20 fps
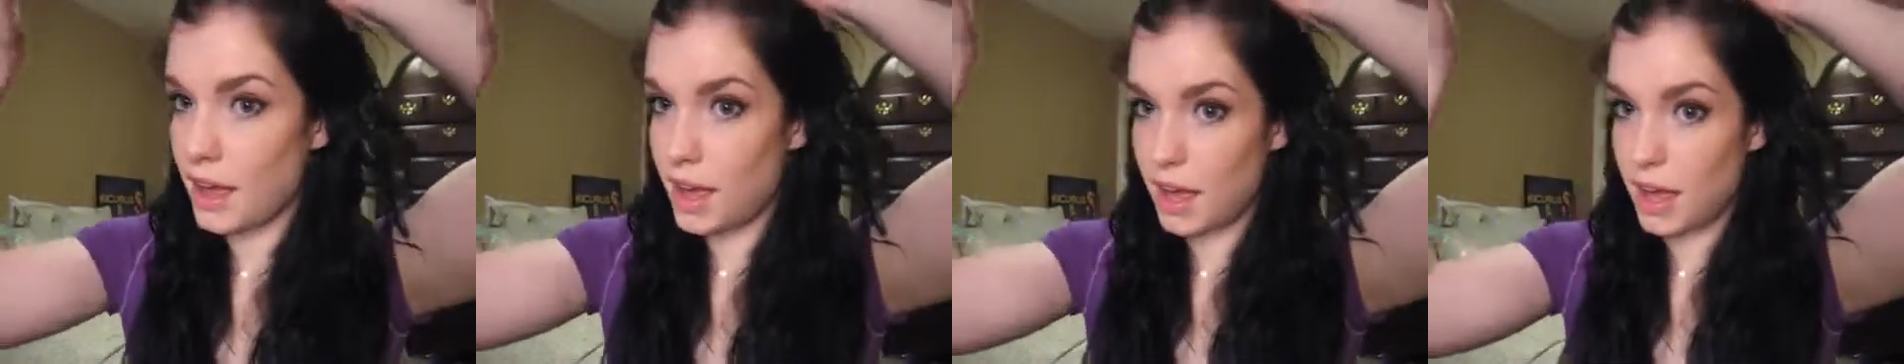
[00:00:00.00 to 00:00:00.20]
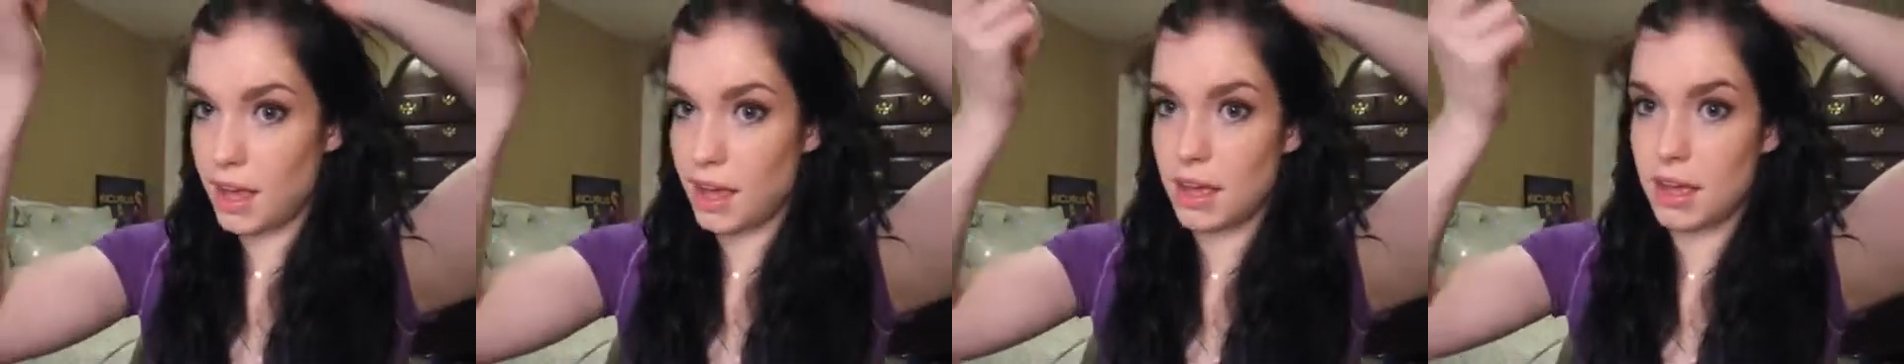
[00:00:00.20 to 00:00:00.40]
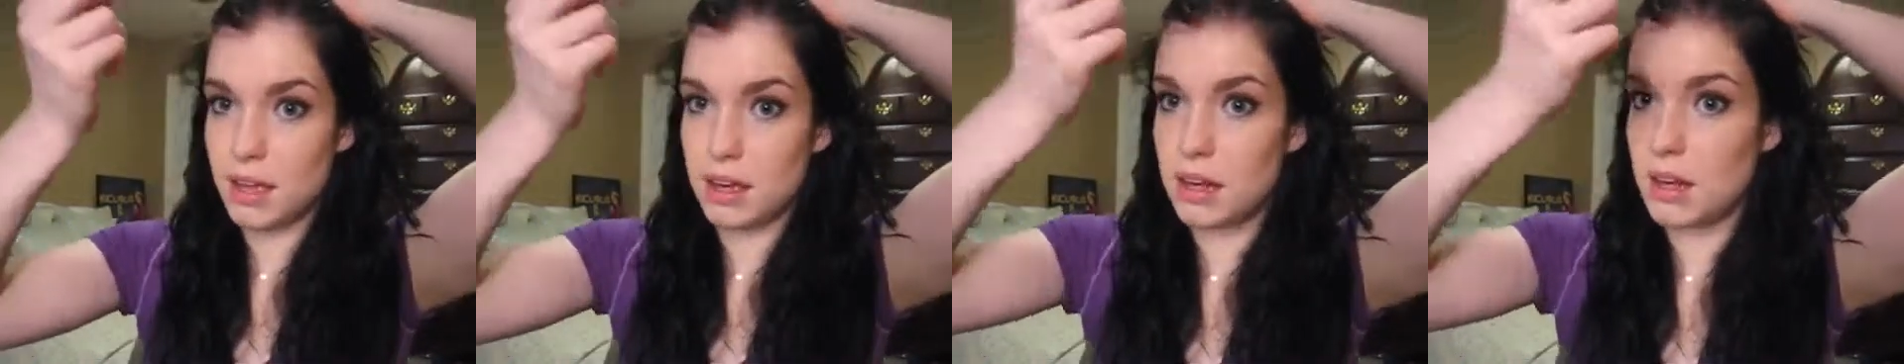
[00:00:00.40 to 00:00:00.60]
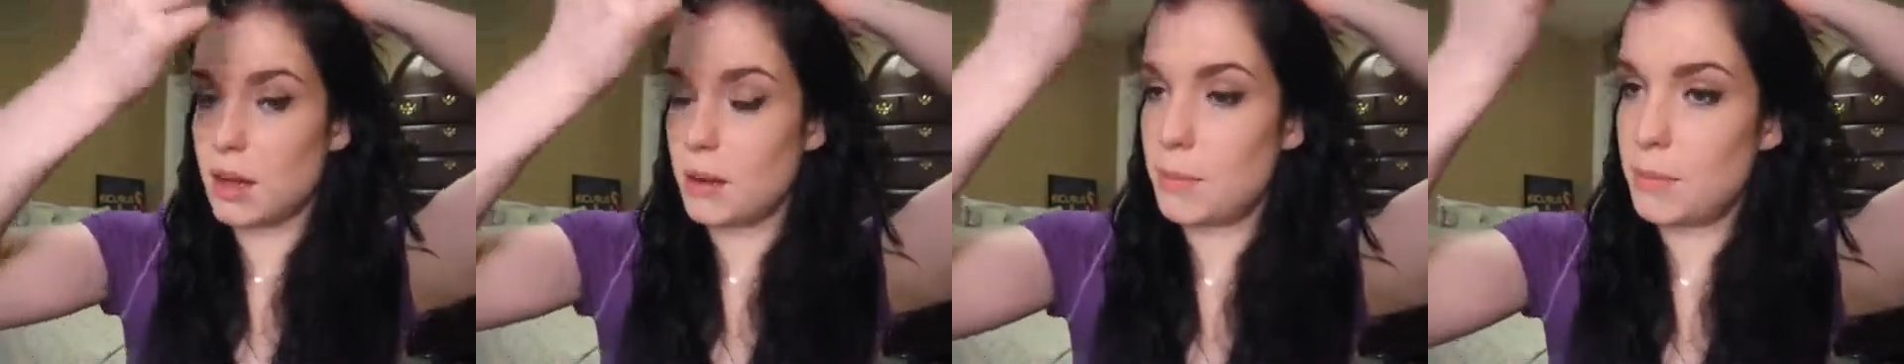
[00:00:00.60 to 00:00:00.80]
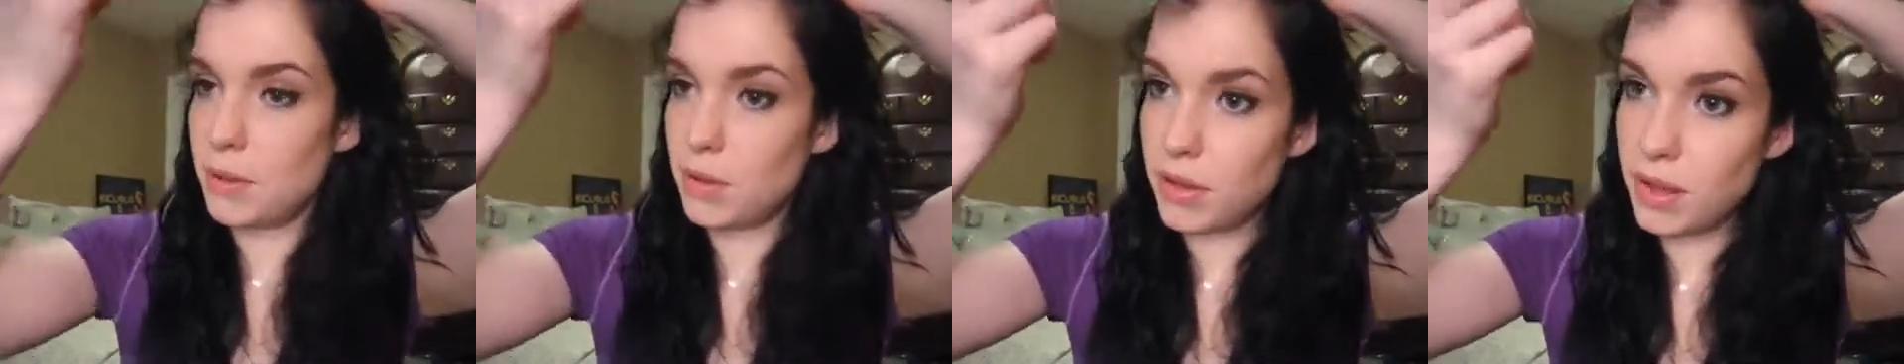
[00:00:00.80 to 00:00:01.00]
and
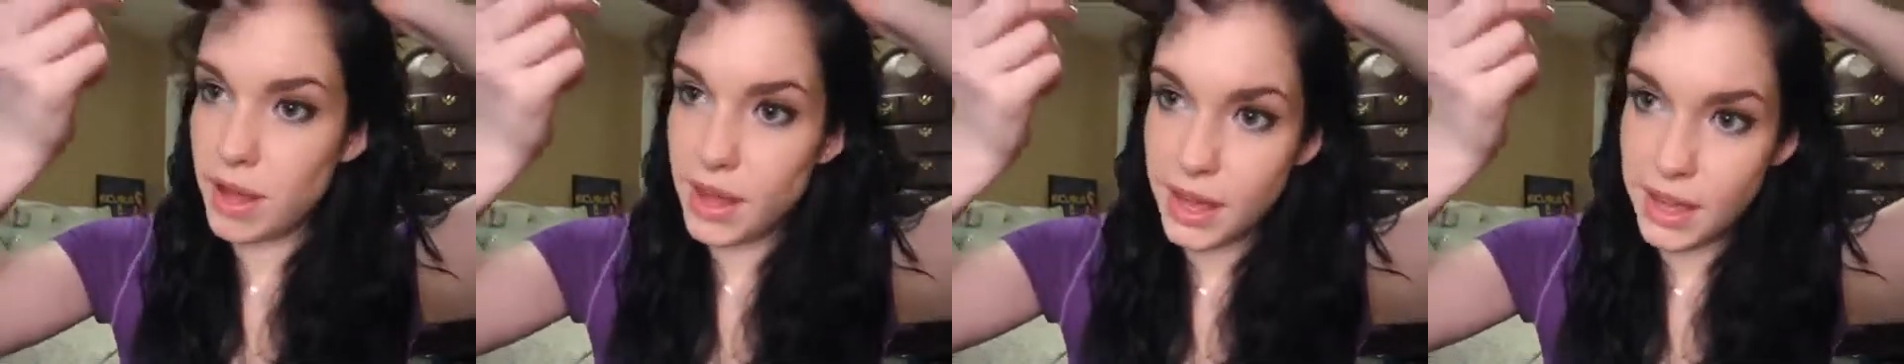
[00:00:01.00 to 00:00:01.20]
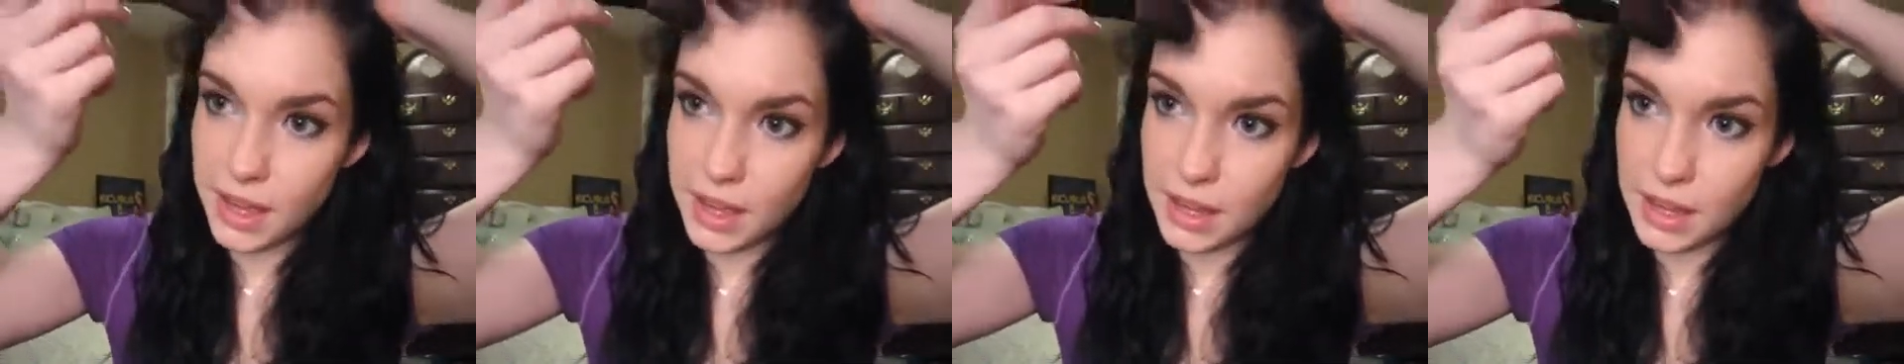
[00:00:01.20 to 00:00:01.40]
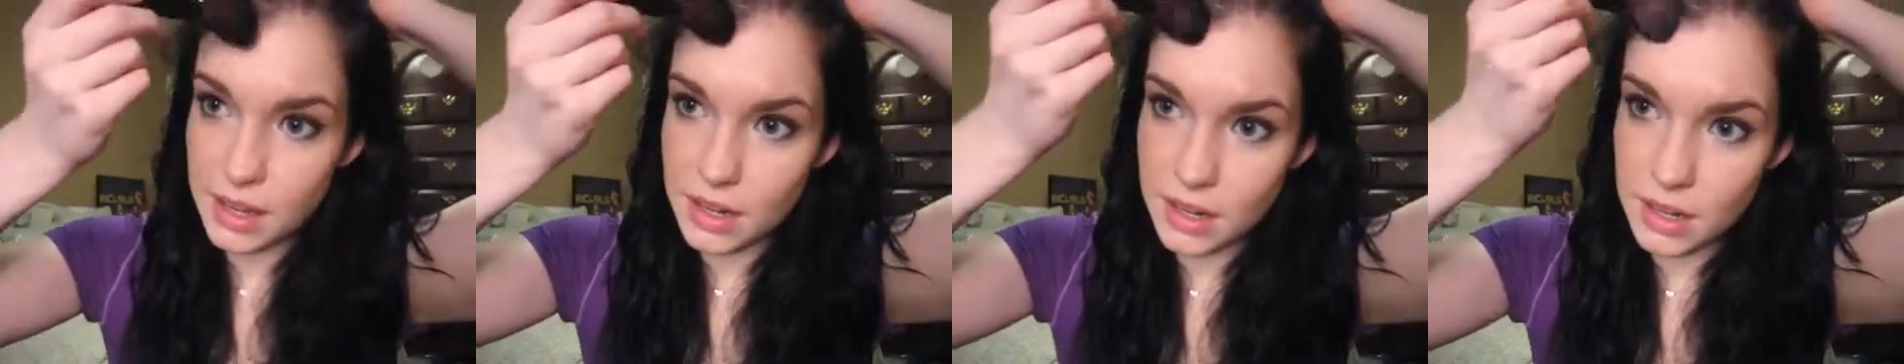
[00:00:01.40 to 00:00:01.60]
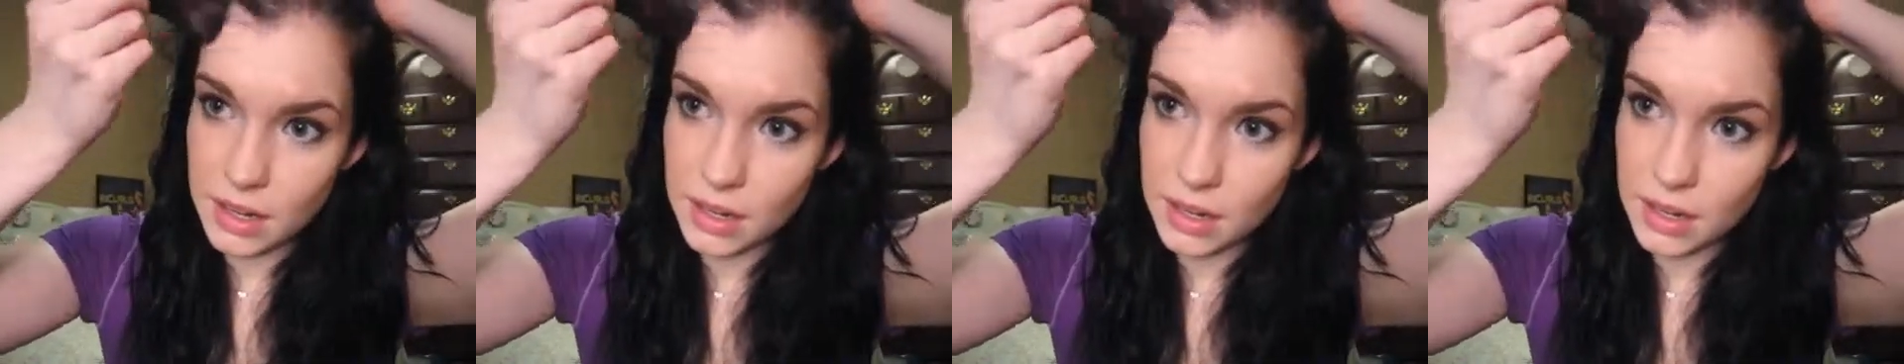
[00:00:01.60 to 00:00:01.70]
apply it